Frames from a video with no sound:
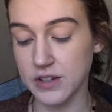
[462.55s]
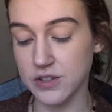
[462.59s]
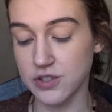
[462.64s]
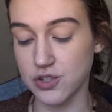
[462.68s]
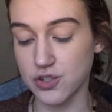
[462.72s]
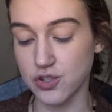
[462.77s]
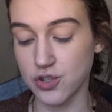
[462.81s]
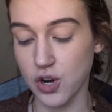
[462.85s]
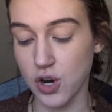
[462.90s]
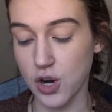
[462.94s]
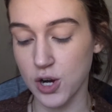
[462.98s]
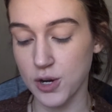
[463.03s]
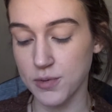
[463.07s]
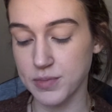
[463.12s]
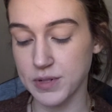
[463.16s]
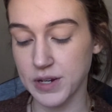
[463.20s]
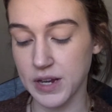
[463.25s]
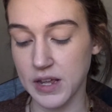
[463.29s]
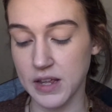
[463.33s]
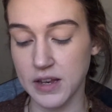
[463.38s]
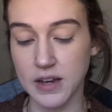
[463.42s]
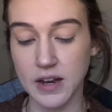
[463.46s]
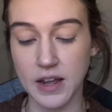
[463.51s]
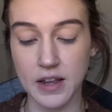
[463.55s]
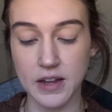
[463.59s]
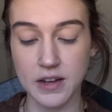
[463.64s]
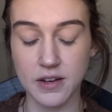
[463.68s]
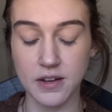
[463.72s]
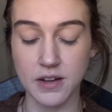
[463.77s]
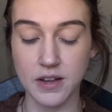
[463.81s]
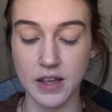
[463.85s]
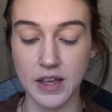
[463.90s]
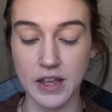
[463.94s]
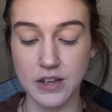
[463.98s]
It's Charmed
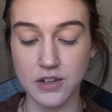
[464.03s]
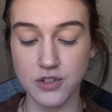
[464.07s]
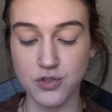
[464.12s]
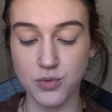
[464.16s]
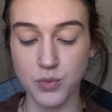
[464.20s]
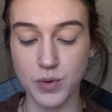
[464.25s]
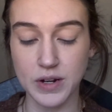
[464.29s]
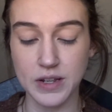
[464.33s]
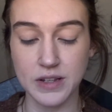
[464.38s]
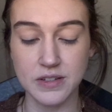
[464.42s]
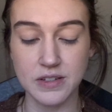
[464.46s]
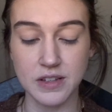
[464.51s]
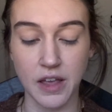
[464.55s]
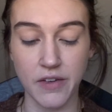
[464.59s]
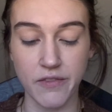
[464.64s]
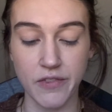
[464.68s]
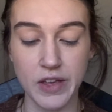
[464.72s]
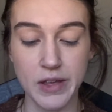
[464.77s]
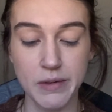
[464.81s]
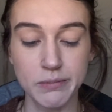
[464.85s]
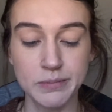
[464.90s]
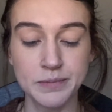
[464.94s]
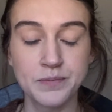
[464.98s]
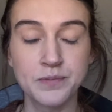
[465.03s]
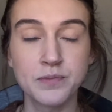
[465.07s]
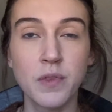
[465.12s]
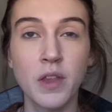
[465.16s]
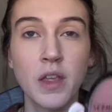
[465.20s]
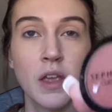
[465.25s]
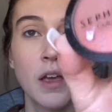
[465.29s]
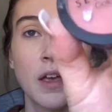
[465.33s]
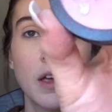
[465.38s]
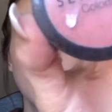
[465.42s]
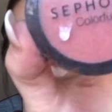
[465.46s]
N27.
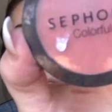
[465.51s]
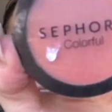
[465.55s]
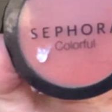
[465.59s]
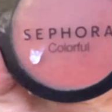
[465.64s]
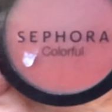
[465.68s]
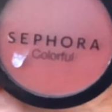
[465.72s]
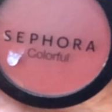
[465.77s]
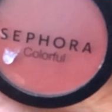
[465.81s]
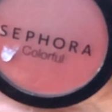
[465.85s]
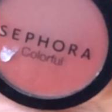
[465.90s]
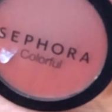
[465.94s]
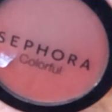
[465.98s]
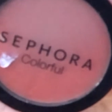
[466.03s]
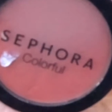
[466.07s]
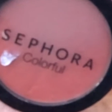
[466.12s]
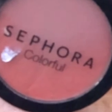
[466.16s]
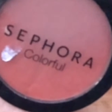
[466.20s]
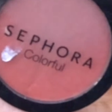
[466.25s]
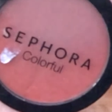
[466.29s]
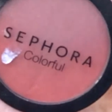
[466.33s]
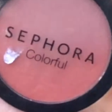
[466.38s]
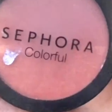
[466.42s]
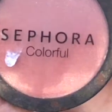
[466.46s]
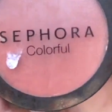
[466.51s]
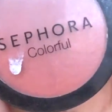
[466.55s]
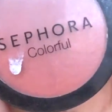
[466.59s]
It's just that